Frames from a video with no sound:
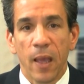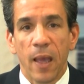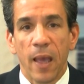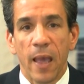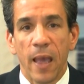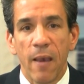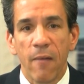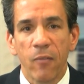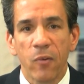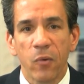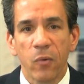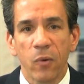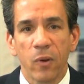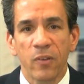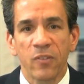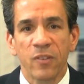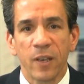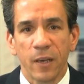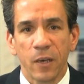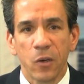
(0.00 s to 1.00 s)
After a
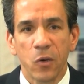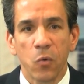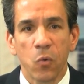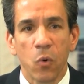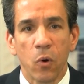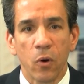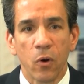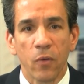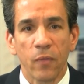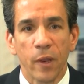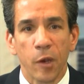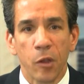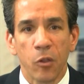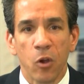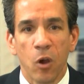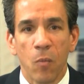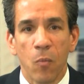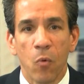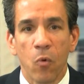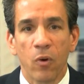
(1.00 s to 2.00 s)
second quarter that
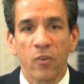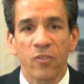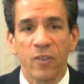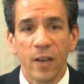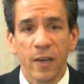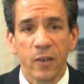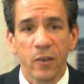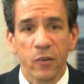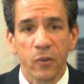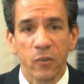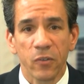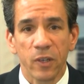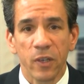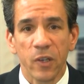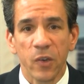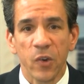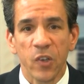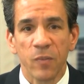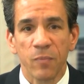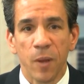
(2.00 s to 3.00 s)
saw more sectors in
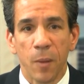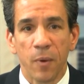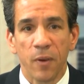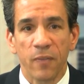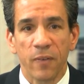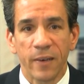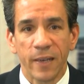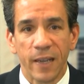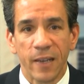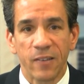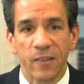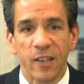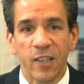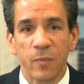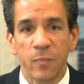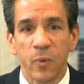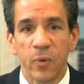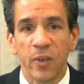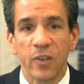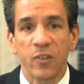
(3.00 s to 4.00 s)
U.S. public finance
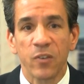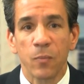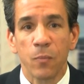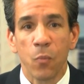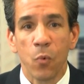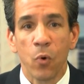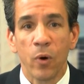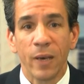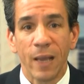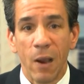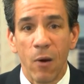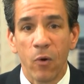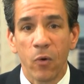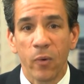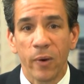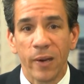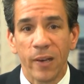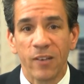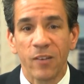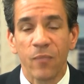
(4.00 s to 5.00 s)
experience more
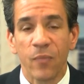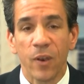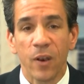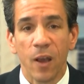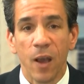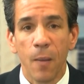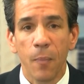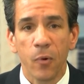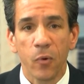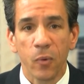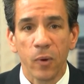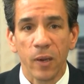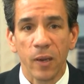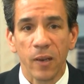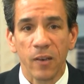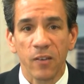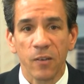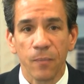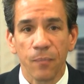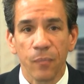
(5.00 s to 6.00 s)
downgrades than
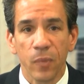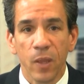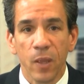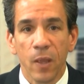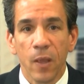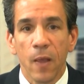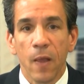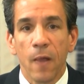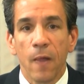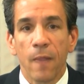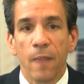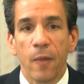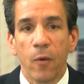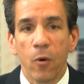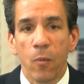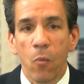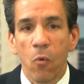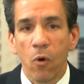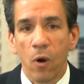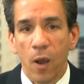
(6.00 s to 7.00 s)
upgrades, there were
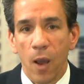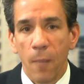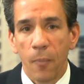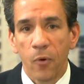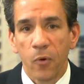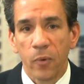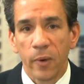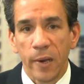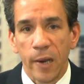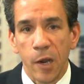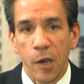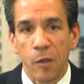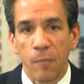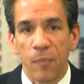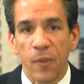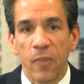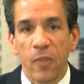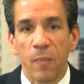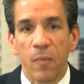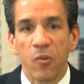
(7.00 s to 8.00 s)
more upgrades
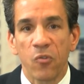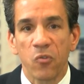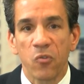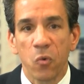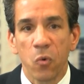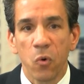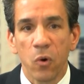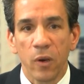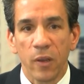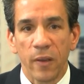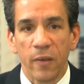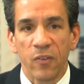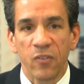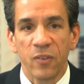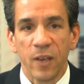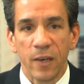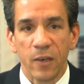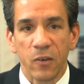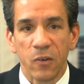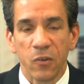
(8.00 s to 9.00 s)
in the majority of
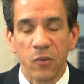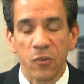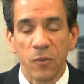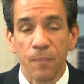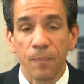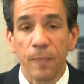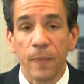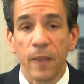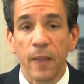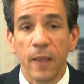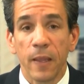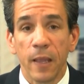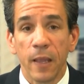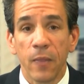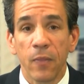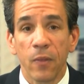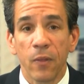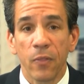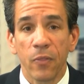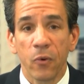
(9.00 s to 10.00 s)
sectors in
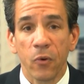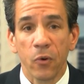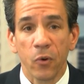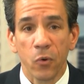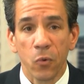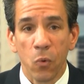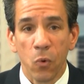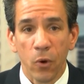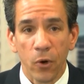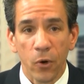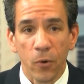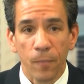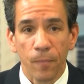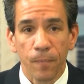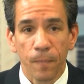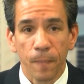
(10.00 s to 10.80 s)
the third quarter.